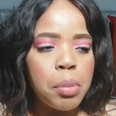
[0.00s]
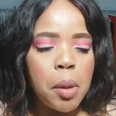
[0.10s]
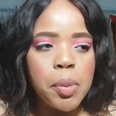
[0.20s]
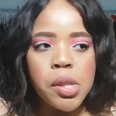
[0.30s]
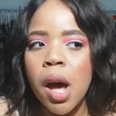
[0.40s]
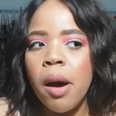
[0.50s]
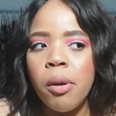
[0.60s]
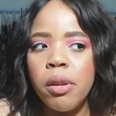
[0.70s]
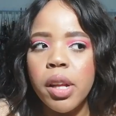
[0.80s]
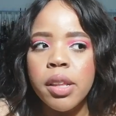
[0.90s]
paper
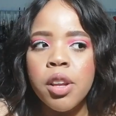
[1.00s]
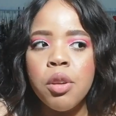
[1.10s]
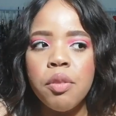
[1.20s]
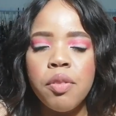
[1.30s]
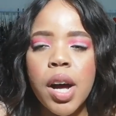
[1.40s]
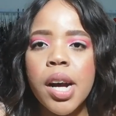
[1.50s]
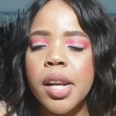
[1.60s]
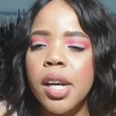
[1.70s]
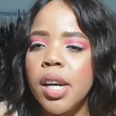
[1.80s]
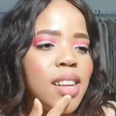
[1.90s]
towel and then you're
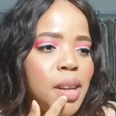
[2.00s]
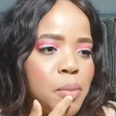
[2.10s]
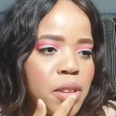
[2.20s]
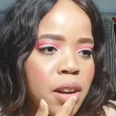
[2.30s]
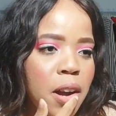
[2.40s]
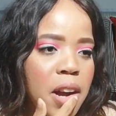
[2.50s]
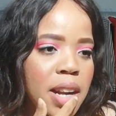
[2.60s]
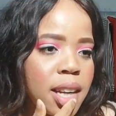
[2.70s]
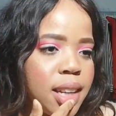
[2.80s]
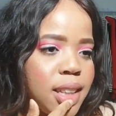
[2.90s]
fine. The lips are
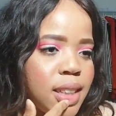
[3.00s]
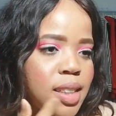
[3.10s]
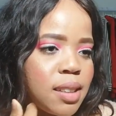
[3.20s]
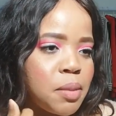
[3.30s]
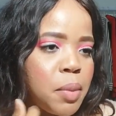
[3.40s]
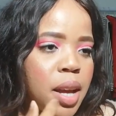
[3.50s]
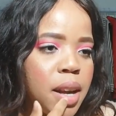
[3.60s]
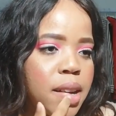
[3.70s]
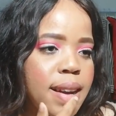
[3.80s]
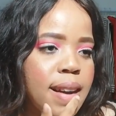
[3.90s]
gone, that doesn't
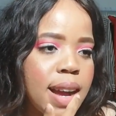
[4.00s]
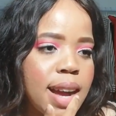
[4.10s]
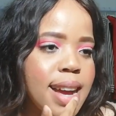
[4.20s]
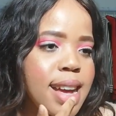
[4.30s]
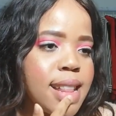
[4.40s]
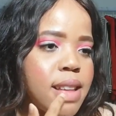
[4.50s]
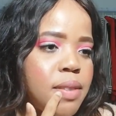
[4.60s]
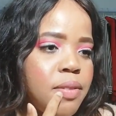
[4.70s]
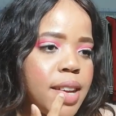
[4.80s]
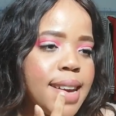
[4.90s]
matter, and
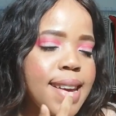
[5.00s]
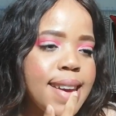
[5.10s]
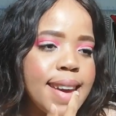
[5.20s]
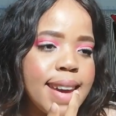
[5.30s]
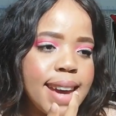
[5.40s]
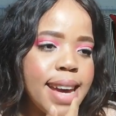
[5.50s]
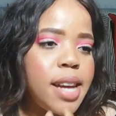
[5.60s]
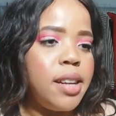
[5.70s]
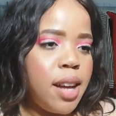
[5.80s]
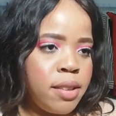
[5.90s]
they're flaky
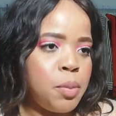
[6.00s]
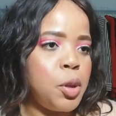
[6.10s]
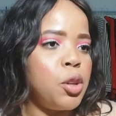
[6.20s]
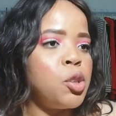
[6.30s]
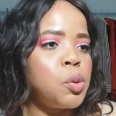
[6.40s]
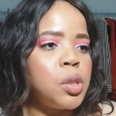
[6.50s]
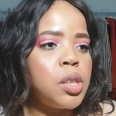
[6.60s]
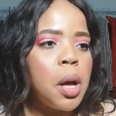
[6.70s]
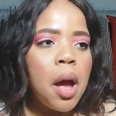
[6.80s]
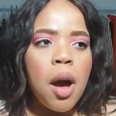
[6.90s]
as per
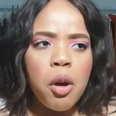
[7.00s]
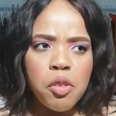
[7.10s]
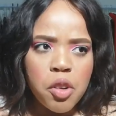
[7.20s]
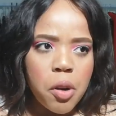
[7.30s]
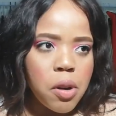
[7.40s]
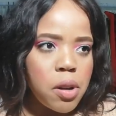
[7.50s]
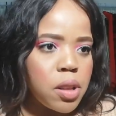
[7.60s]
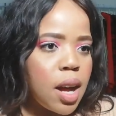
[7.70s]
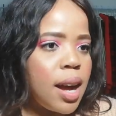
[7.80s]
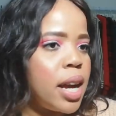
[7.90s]
usual.
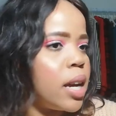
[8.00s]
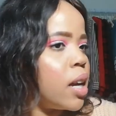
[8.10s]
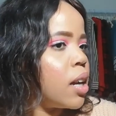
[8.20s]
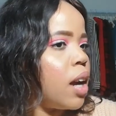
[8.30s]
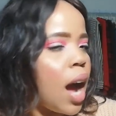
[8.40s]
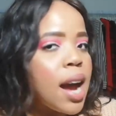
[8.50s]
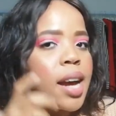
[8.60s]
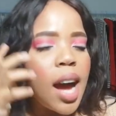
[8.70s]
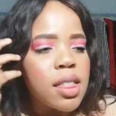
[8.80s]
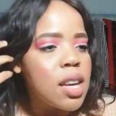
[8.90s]
Overall, I
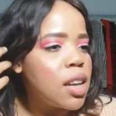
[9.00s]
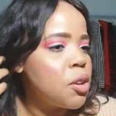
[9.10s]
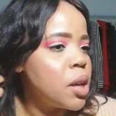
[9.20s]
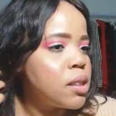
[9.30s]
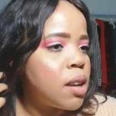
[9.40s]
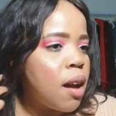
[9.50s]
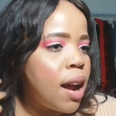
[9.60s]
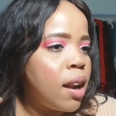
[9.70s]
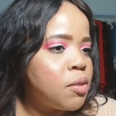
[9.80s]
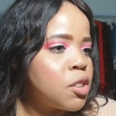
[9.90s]
think you can tell
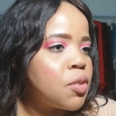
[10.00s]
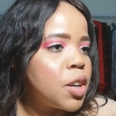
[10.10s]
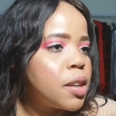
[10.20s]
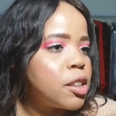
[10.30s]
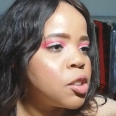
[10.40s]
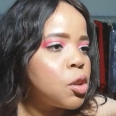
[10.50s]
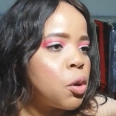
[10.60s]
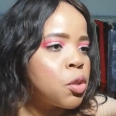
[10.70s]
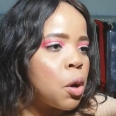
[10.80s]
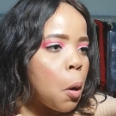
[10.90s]
I love this foundation,
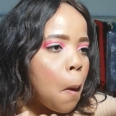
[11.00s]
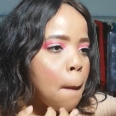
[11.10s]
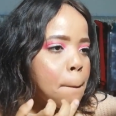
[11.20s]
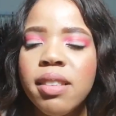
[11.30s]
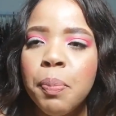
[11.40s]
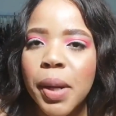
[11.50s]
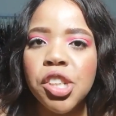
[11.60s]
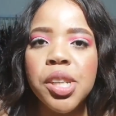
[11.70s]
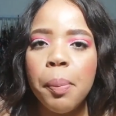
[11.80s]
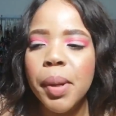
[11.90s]
although it's
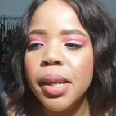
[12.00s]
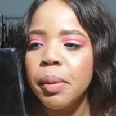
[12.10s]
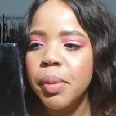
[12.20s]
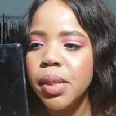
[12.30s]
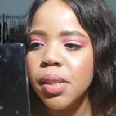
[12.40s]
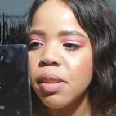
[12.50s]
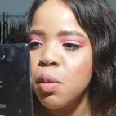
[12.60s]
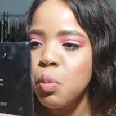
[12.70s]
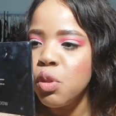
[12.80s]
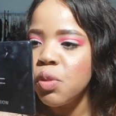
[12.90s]
bunched up a little bit.
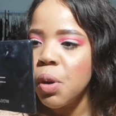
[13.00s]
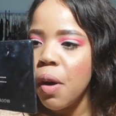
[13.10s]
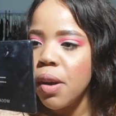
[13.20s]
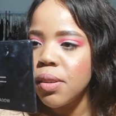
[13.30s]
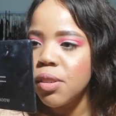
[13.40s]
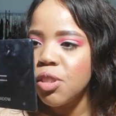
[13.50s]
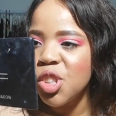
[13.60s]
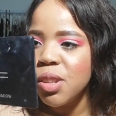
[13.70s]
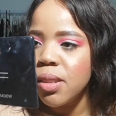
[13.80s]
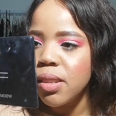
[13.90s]
It's moved
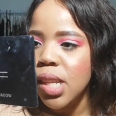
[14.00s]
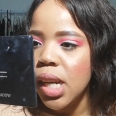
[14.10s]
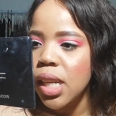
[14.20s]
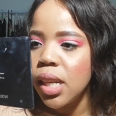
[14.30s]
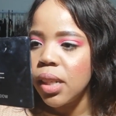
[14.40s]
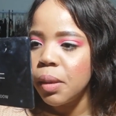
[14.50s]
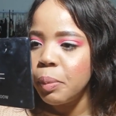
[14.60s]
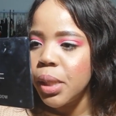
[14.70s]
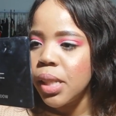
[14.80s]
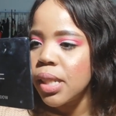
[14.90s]
around just a tiny
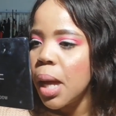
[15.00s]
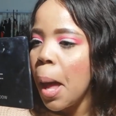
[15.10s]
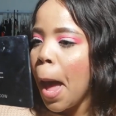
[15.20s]
little bit.